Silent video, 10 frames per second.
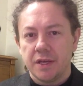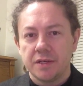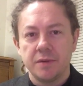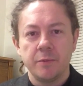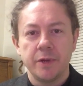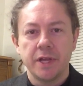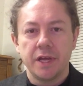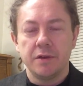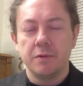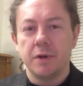Tim
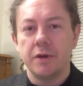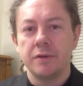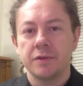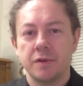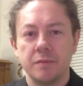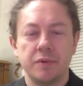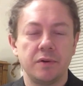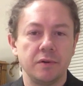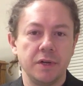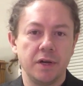Wingate, who owns
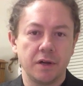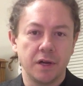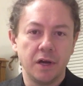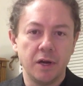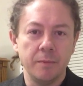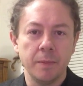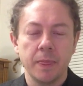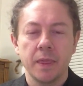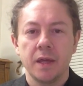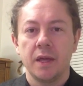ronpaul.com,
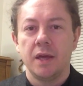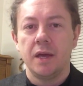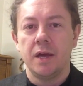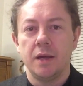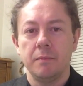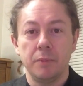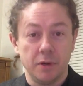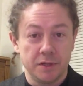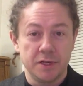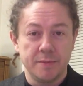
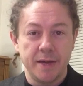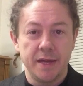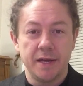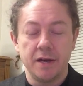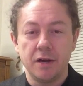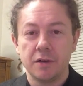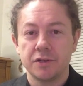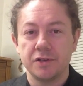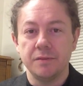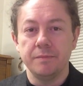bought the domain at
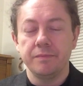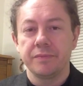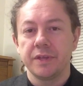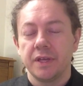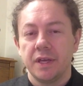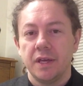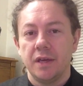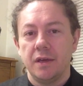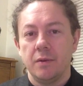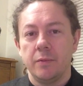auction
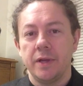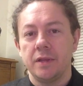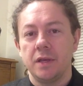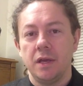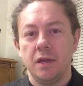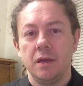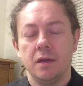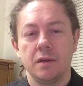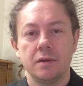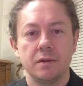when the
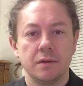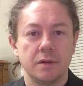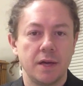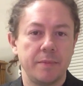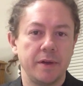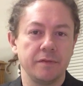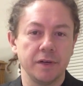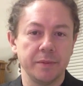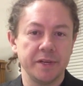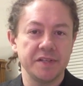Campaign for
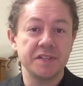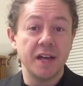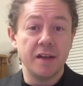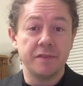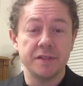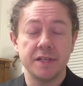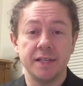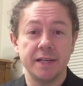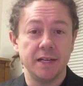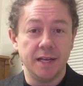Liberty staffers had
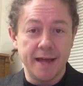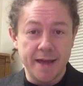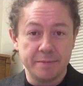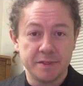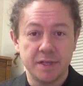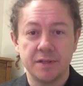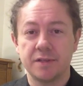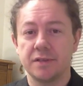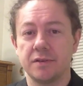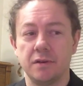let it lapse. Now this
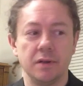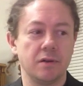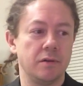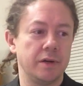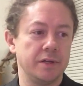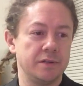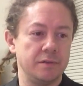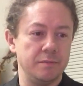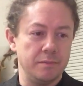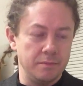is all according
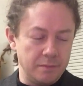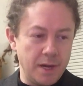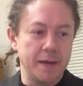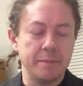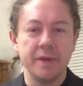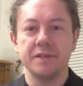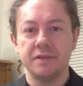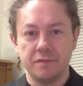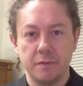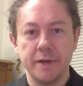to my best
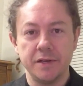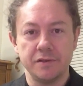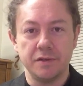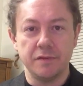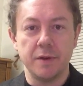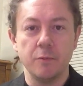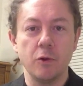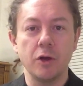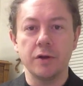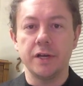information. If I'm
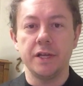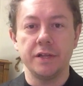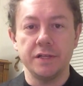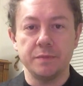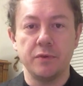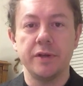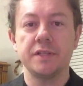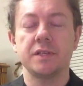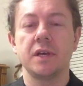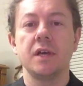wrong on any of these points,